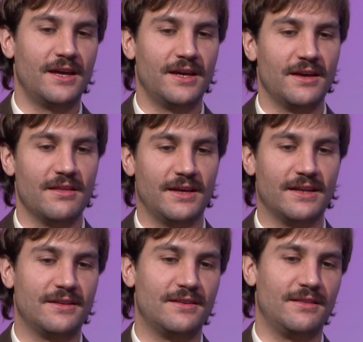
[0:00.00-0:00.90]

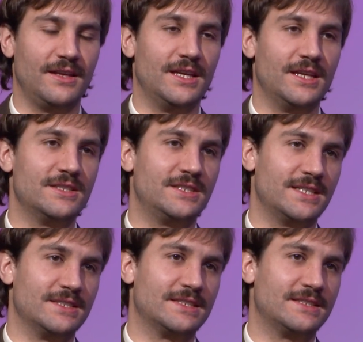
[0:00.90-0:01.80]
that the
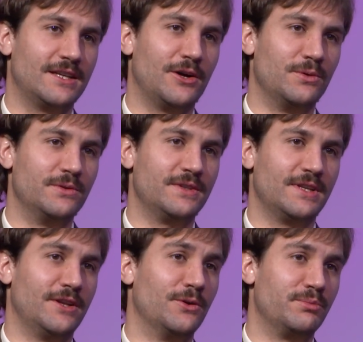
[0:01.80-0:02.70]
judges hold
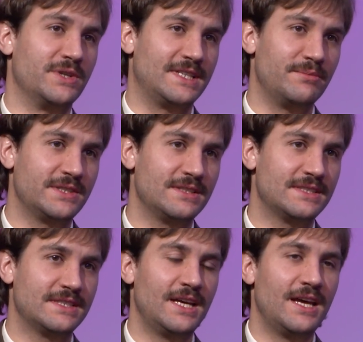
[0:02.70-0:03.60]
no
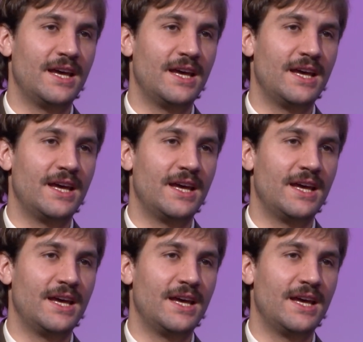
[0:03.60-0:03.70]
presumptions,